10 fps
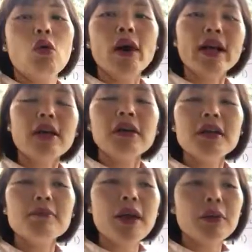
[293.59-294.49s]
what kind of
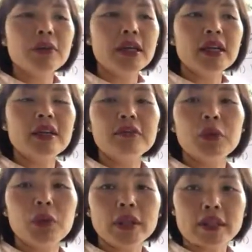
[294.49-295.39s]
impact will they give
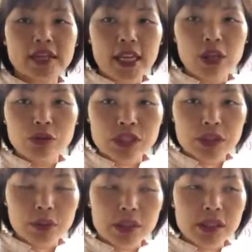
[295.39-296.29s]
you? Will they take you
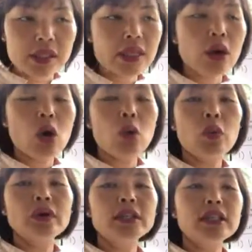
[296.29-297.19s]
seriously or
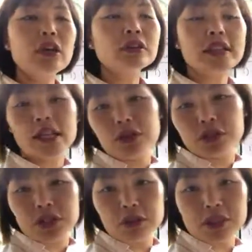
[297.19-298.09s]
will they not take you
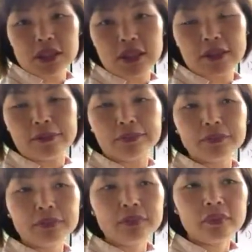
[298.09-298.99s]
seriously?
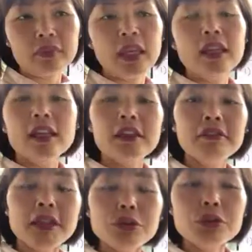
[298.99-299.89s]
If
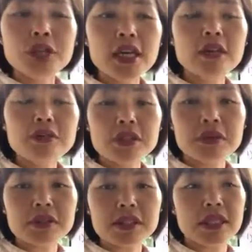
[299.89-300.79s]
they do take you
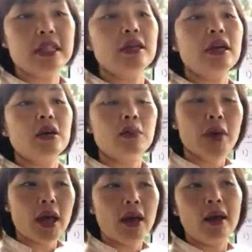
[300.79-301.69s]
seriously,
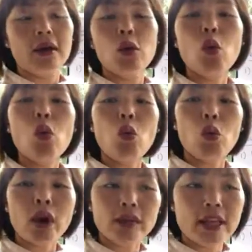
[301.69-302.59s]

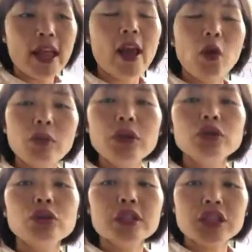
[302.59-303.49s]
Will they help you
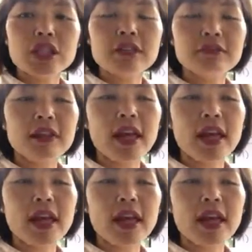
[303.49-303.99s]
to achieve